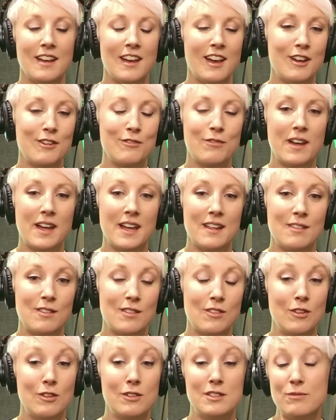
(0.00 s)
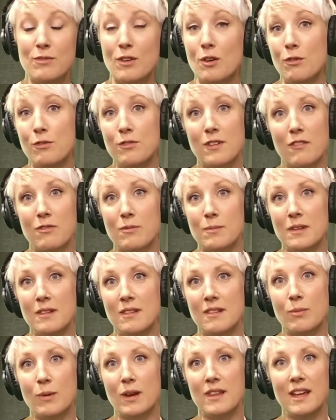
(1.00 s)
advice to devolved
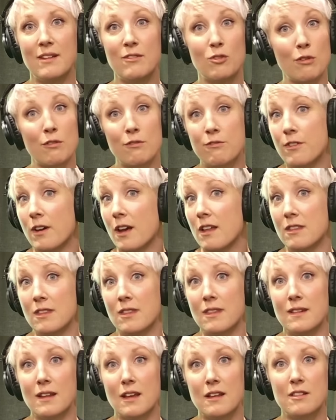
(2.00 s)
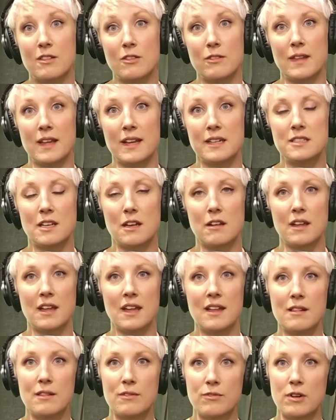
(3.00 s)
governments where they've gone further than us on their
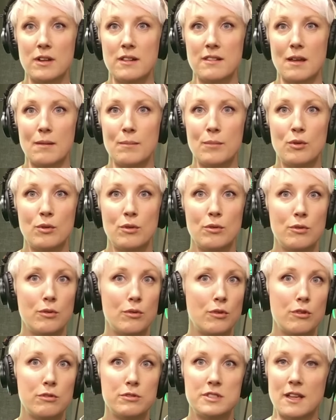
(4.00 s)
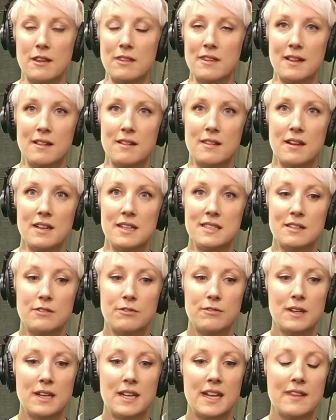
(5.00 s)
targets, for example, or done things slightly
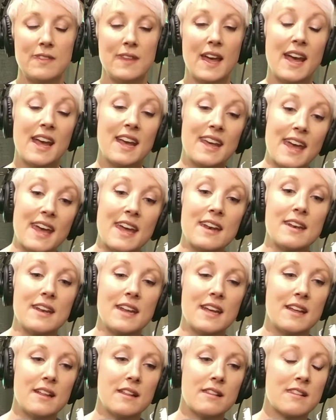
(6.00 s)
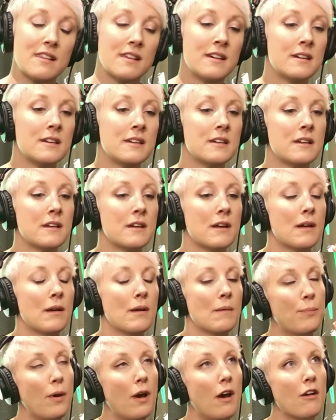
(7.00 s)
differently. And that, again, is
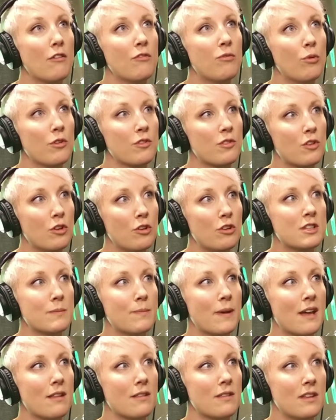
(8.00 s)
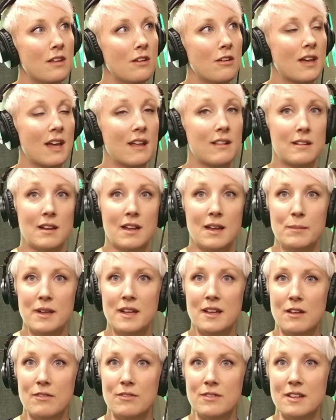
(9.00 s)
part of what's good about the UK's
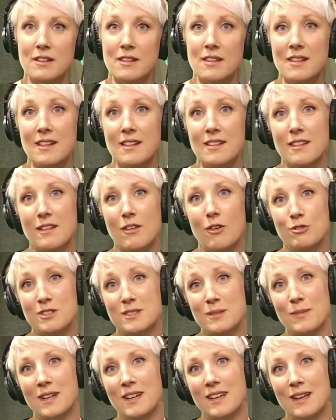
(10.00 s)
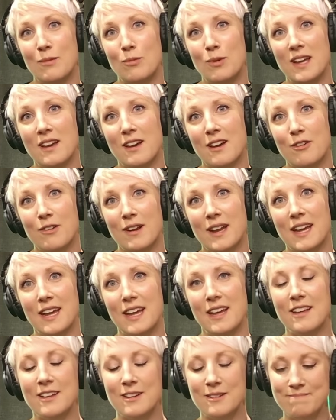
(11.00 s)
climate governance is ultimately we are
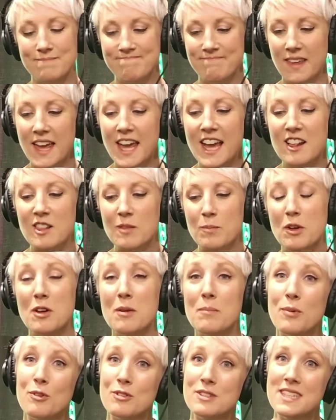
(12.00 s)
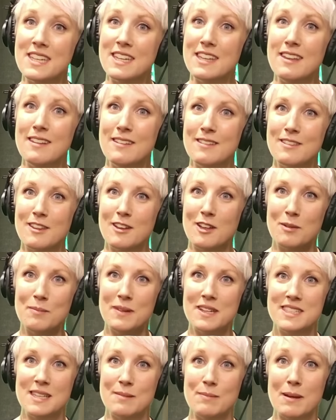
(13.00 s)
a expert body. The
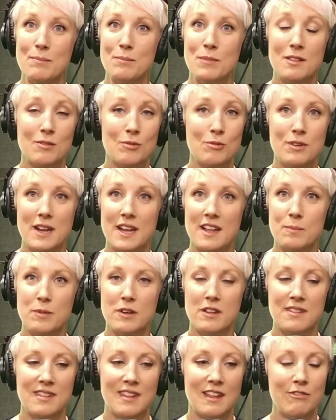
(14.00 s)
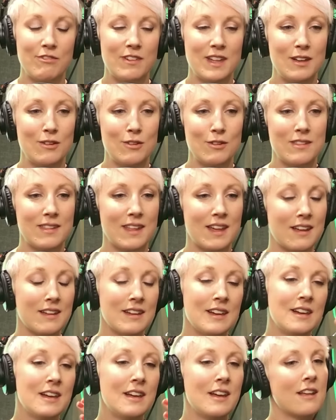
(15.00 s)
committee members are all experts in their fields. They're
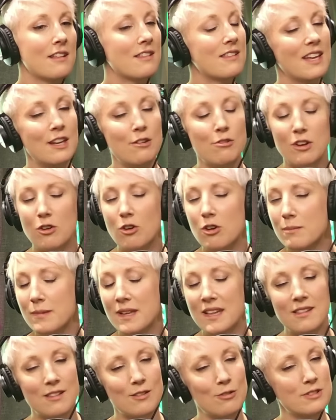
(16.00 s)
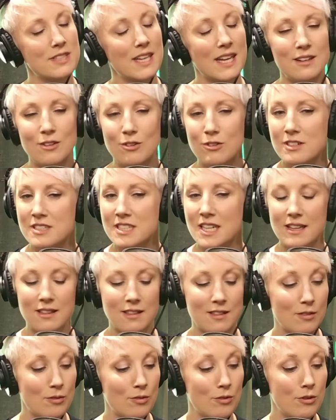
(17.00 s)
senior economists or
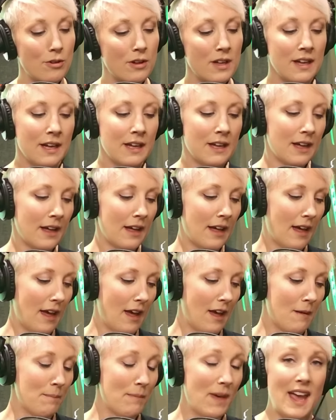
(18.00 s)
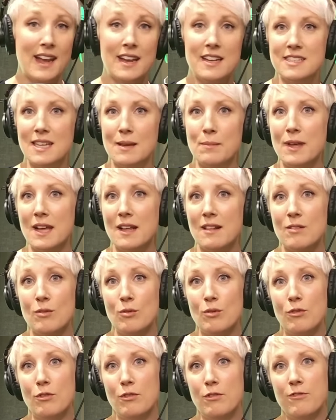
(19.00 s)
technologists or academics
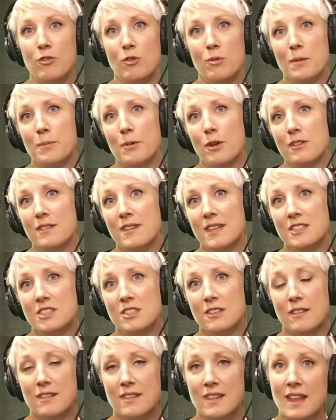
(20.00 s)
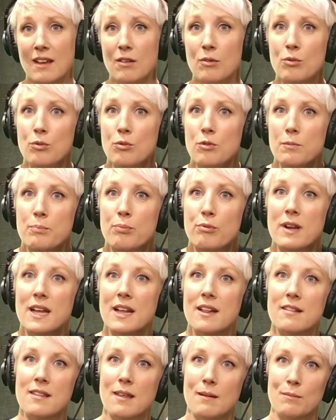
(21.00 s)
or former politicians, and they all
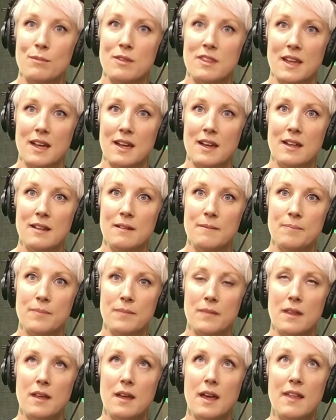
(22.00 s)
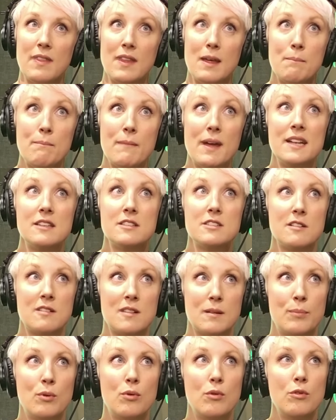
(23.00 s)
bring something and they're meant to
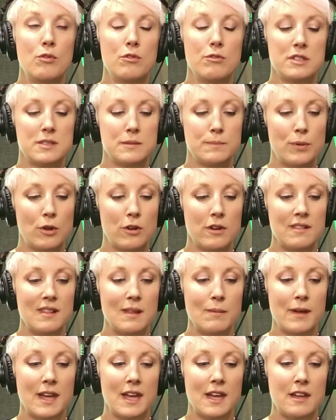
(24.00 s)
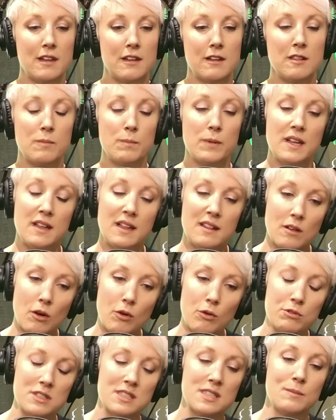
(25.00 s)
support policymakers, but it is
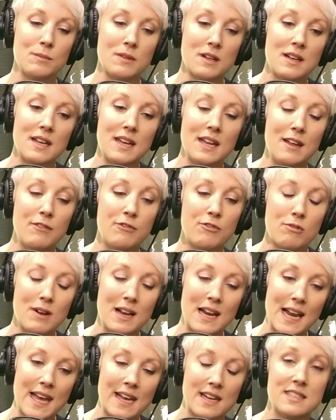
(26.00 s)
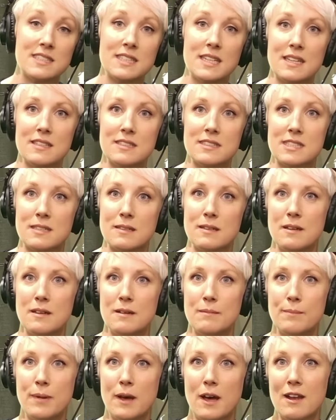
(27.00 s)
ultimately for elected
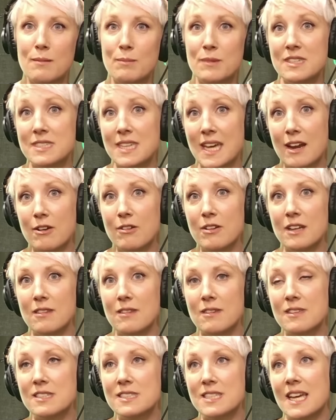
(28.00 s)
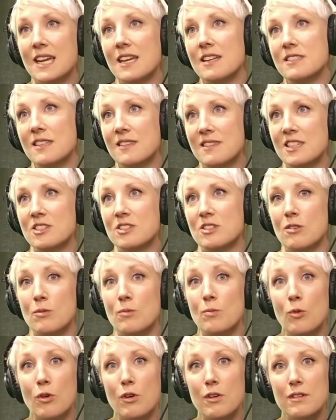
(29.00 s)
parliamentarians to take a decision
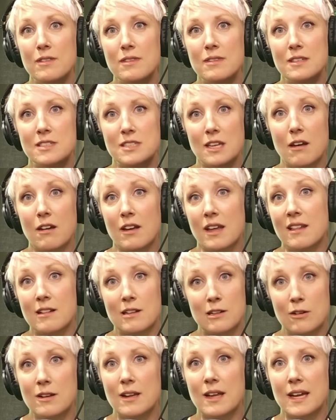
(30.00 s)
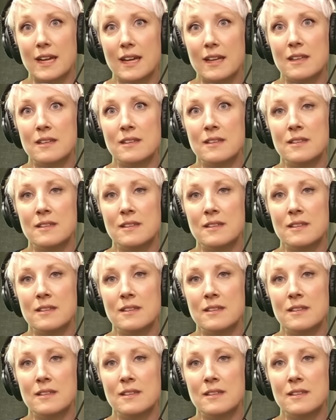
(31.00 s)
on what the targets look like.